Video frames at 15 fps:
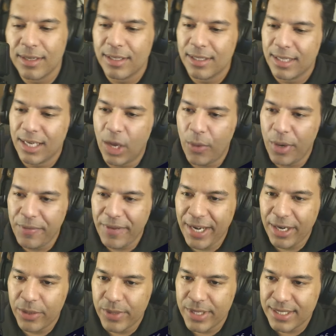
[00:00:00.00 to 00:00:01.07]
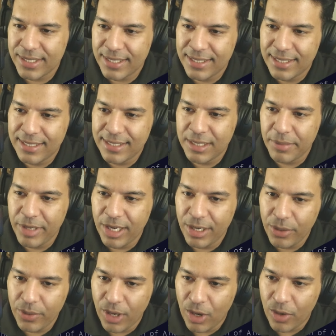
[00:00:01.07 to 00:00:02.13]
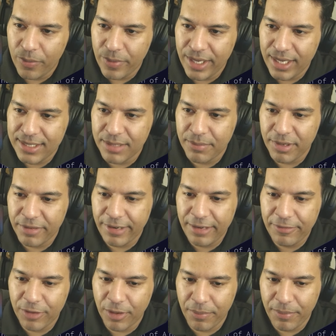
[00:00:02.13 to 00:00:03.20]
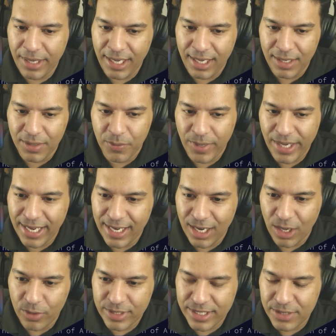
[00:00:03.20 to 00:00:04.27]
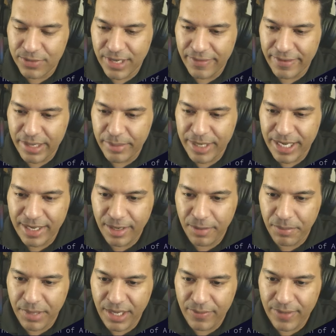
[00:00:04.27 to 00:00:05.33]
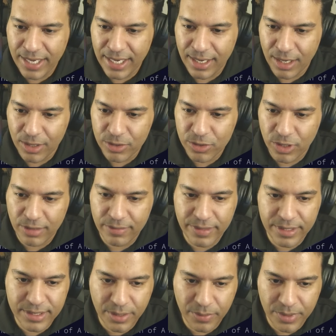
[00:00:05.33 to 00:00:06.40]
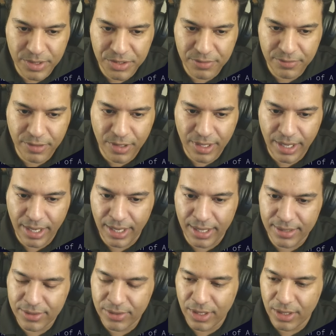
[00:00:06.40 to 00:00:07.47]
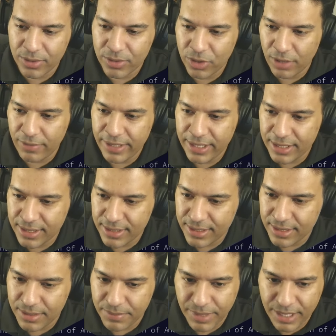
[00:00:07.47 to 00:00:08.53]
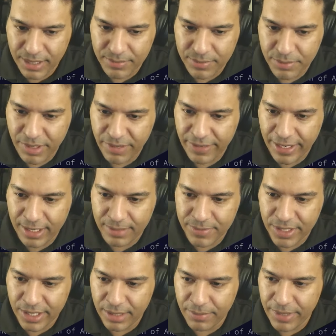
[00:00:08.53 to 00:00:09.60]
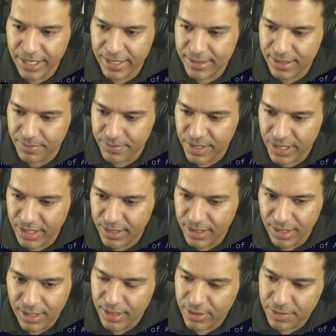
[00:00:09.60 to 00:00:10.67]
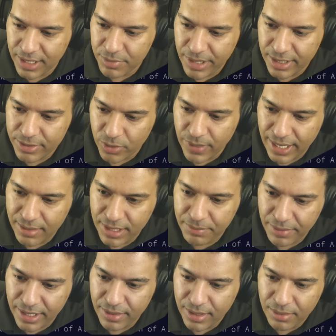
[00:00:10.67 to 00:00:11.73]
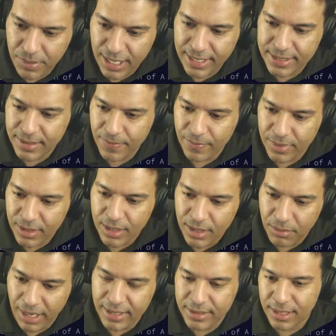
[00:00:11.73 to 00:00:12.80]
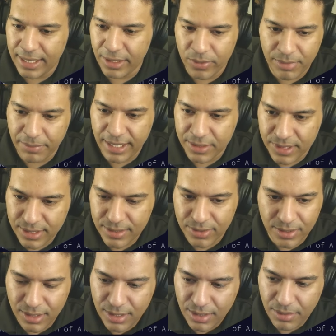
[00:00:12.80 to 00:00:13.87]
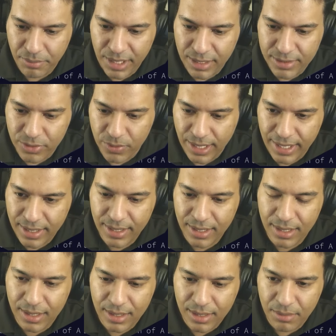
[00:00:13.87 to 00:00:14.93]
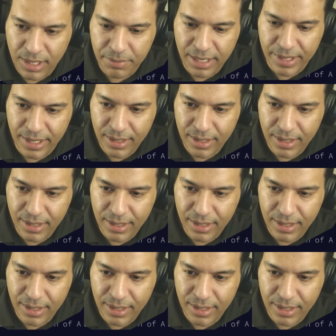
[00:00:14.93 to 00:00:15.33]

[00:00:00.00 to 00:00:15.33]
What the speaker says: Now what we can do is similar to how we simplified for b, we can now, since we have eliminated b, we can now solve this equation for a. So now solving this, that becomes by comes here, bx comes here. So this becomes b underscore y multiplied by bx minus, I think you multiply this with this. So b underscore y multiplied by